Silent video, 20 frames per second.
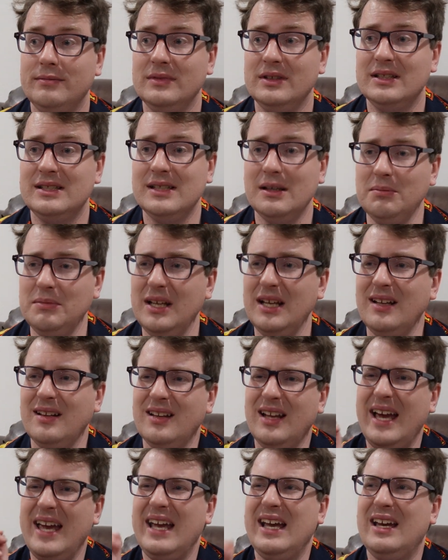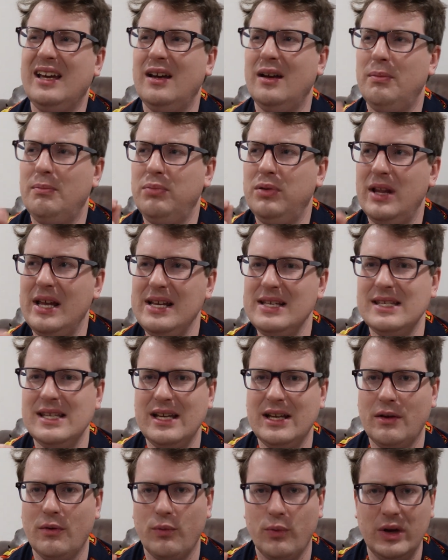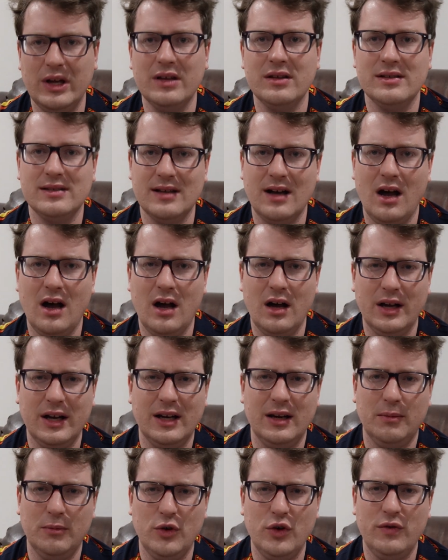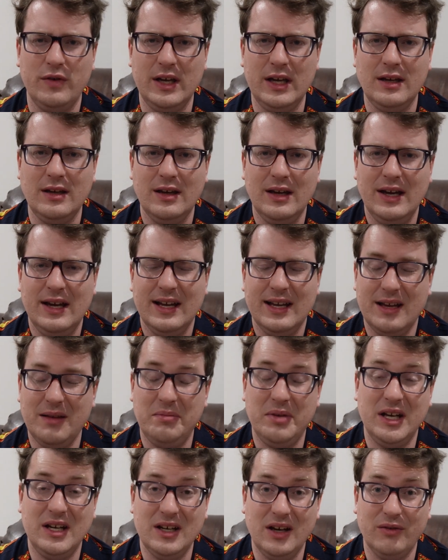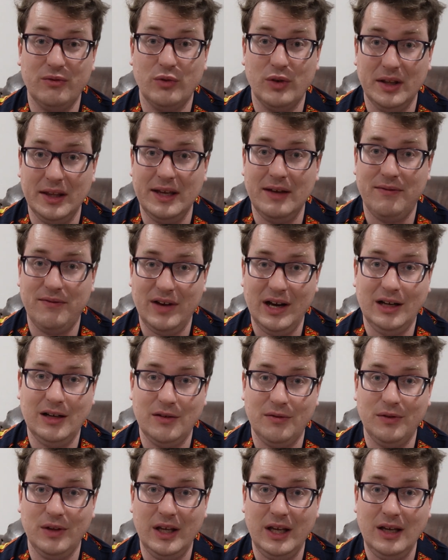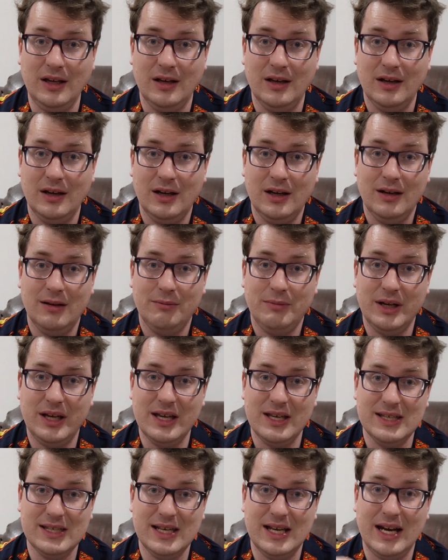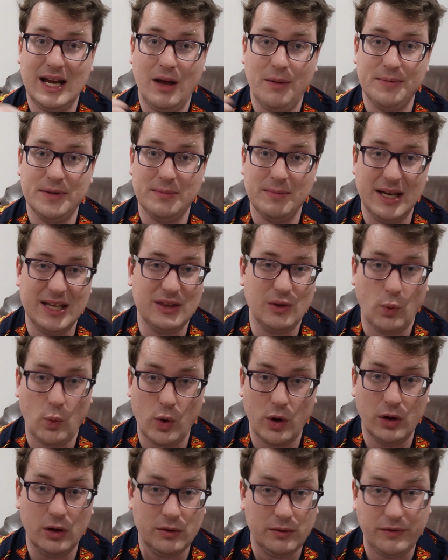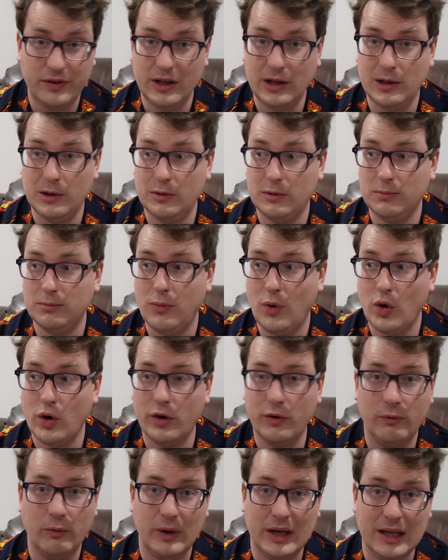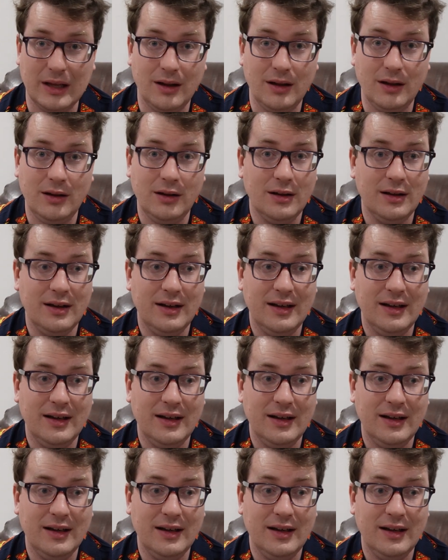Something like placing a real song in a movie can be done really effectively because it helps make the world feel more real.